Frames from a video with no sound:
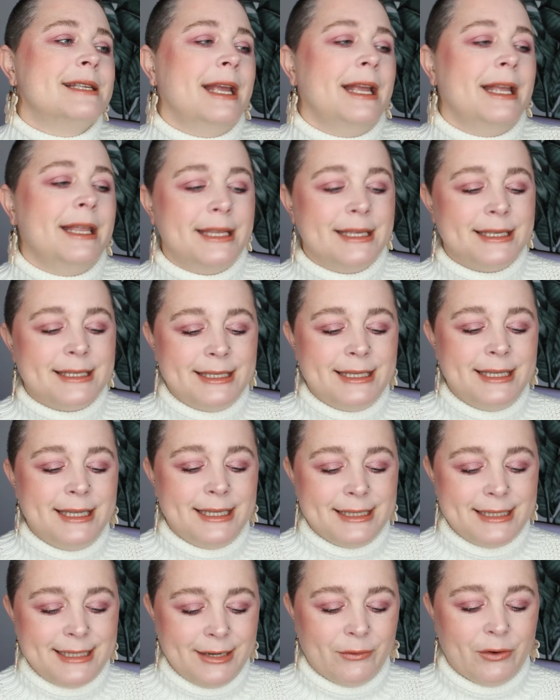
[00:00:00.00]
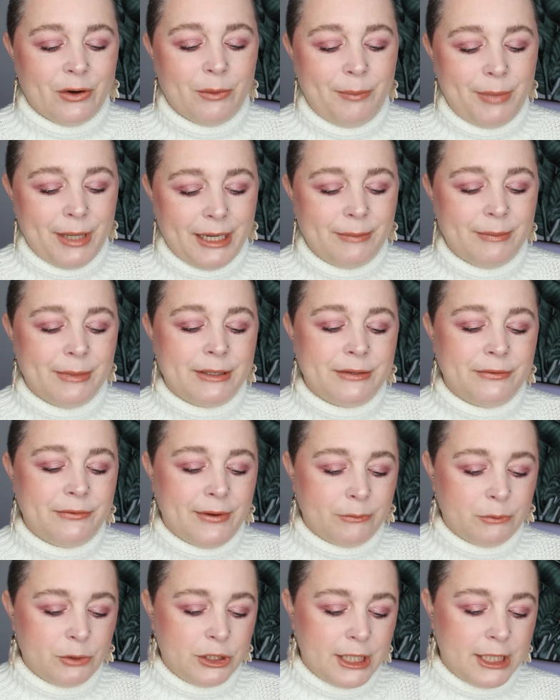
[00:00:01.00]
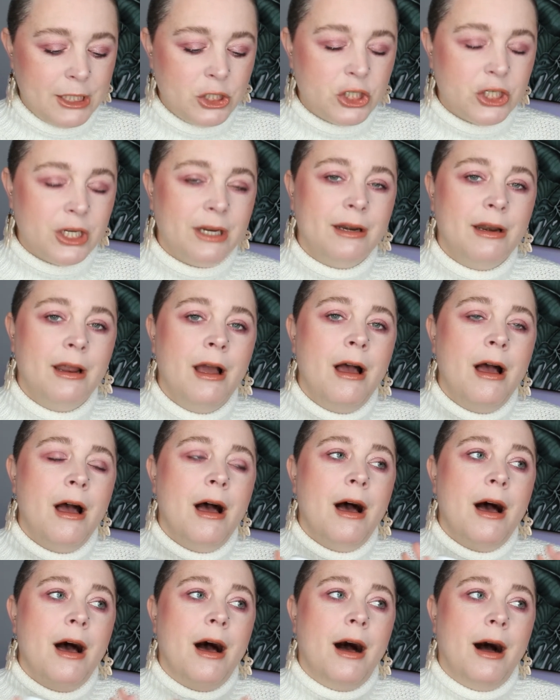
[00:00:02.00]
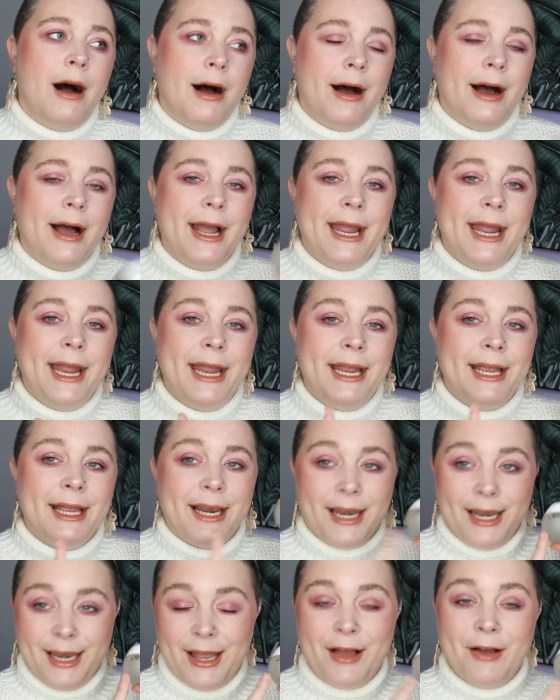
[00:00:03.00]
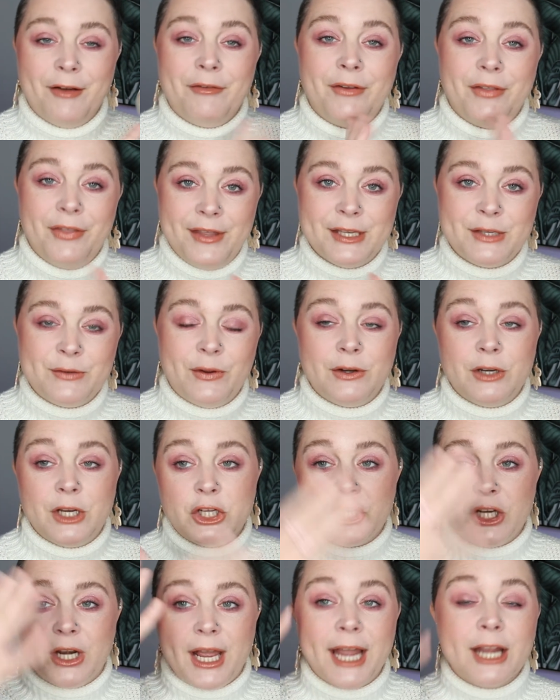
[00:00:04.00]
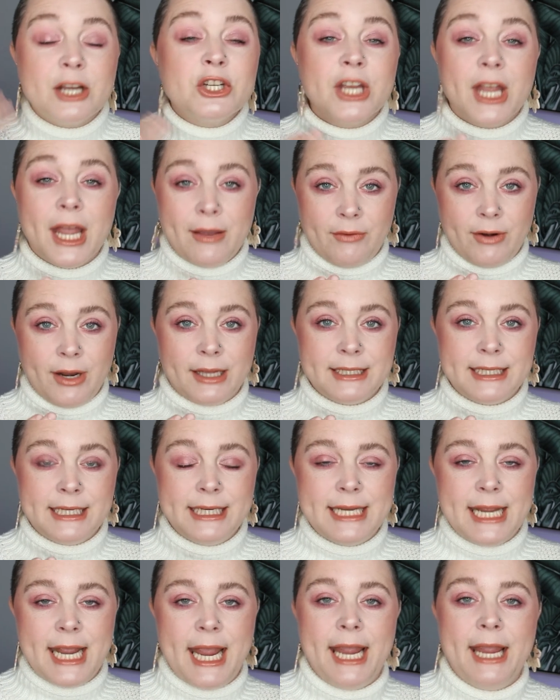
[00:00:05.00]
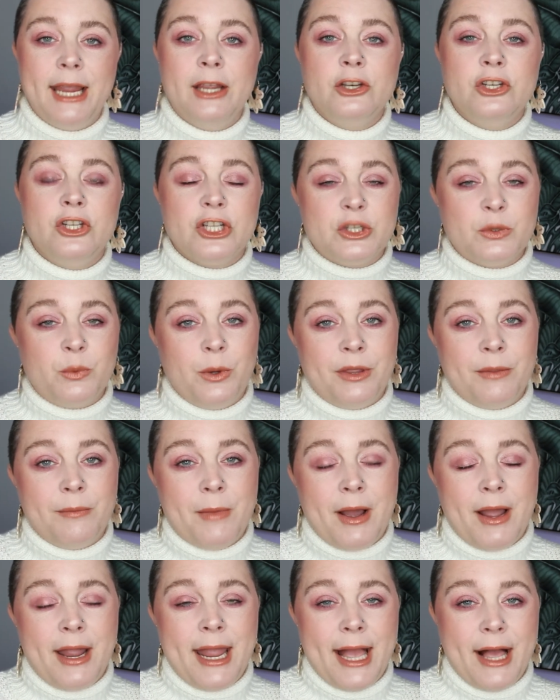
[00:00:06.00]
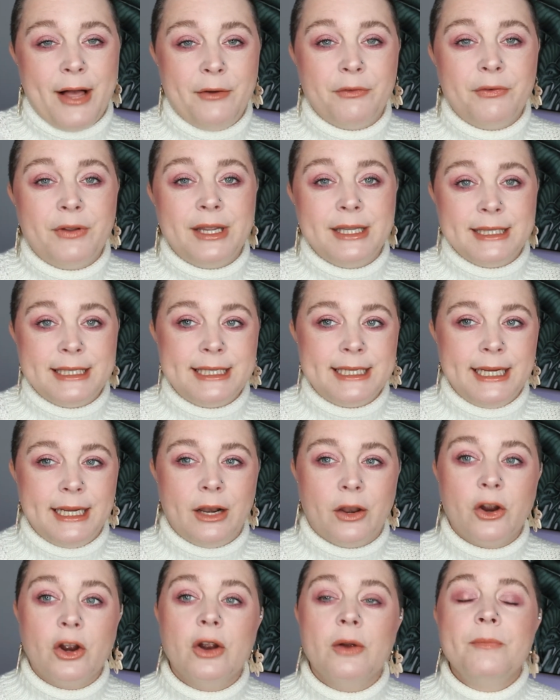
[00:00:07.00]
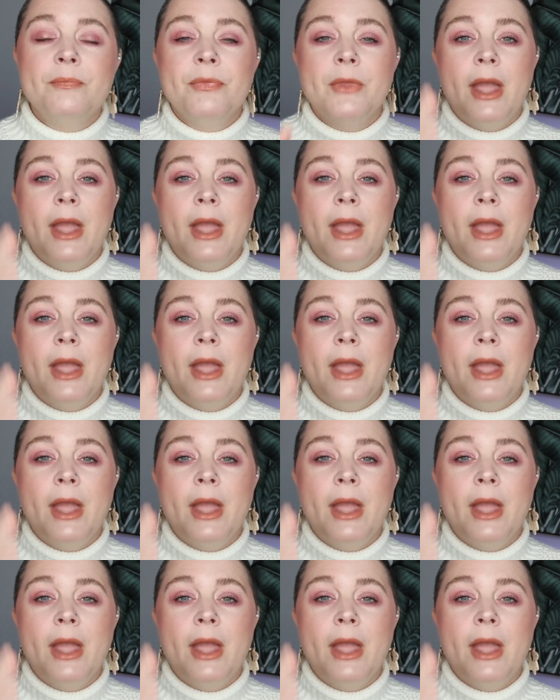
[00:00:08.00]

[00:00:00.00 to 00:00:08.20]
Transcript: and this is the Zero Pigment Foundation. I love this foundation. I actually have it on today just with my e.l.f. concealer,